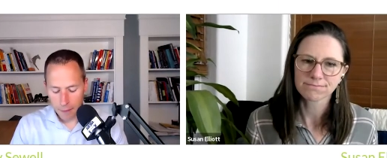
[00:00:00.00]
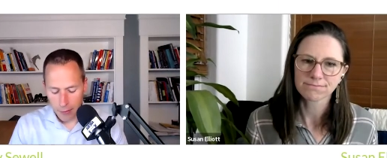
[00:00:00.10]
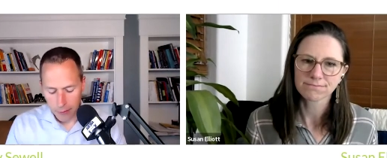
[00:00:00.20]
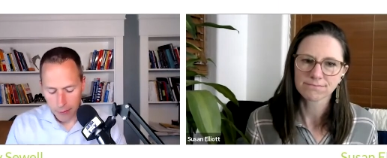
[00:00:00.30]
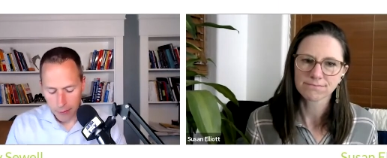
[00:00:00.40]
Speaker 1: if
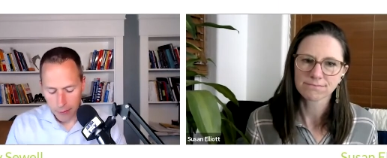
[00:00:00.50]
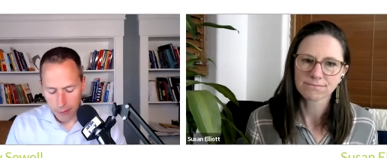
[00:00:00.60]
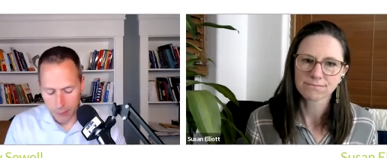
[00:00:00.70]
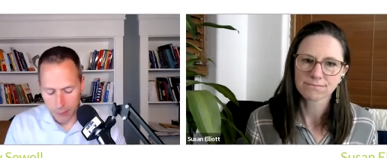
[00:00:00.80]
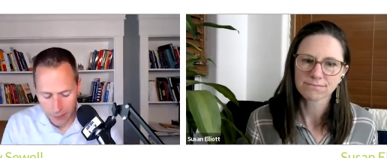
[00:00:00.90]
an
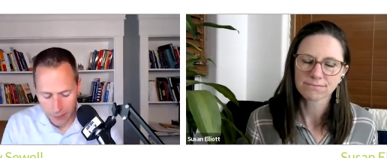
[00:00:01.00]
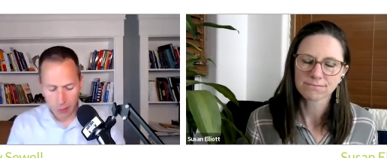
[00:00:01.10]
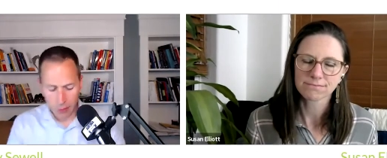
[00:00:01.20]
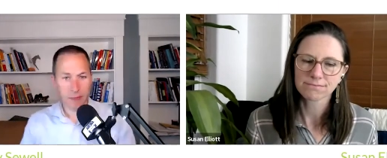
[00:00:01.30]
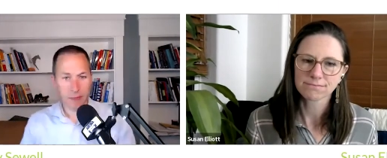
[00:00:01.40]
investor is
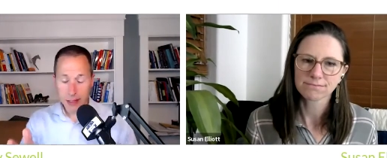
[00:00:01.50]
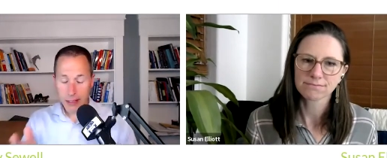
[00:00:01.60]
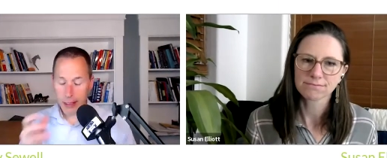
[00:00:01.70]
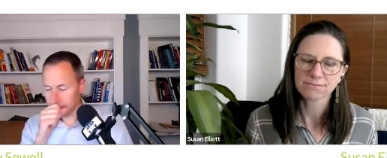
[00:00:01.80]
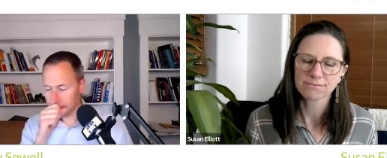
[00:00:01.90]

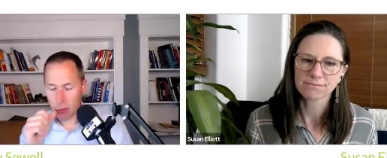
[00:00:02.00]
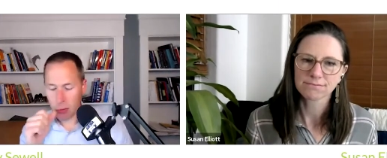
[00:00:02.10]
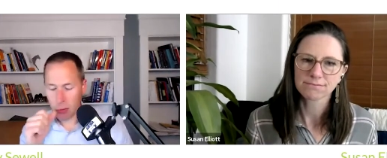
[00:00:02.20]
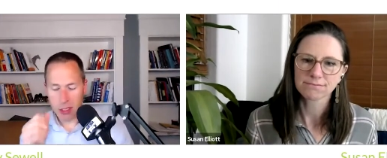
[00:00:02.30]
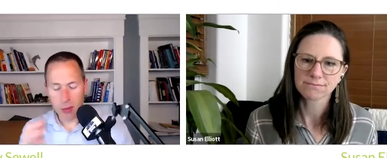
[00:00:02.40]
investing with
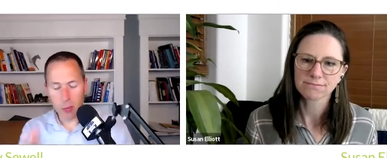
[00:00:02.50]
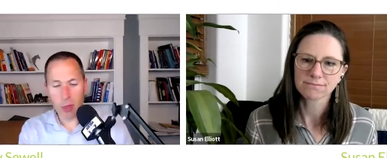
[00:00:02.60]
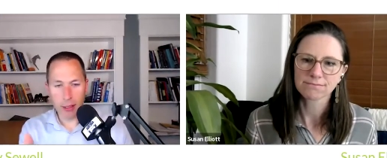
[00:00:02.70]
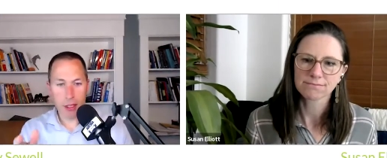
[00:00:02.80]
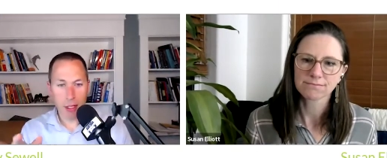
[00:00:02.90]
someone like
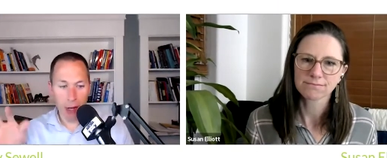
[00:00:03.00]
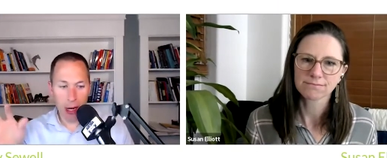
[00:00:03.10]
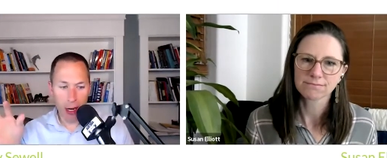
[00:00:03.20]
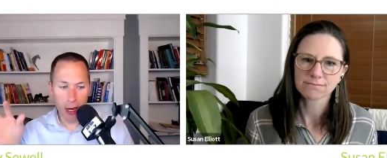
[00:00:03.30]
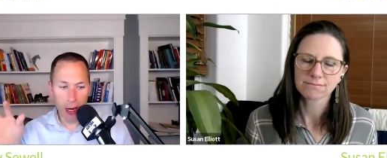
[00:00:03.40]
yourself,
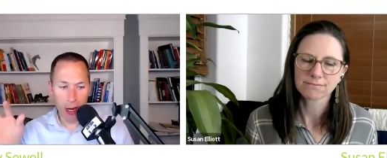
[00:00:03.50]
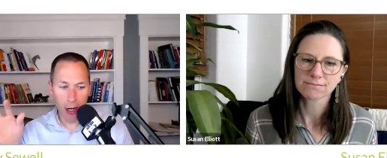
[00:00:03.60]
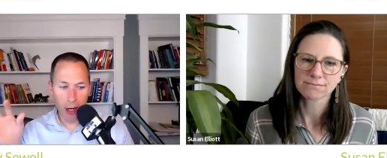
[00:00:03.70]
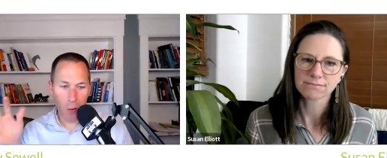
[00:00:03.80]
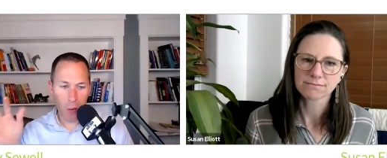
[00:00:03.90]
what do they
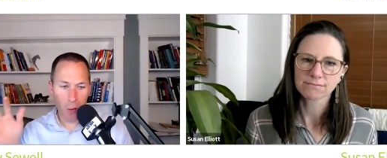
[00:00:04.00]
own?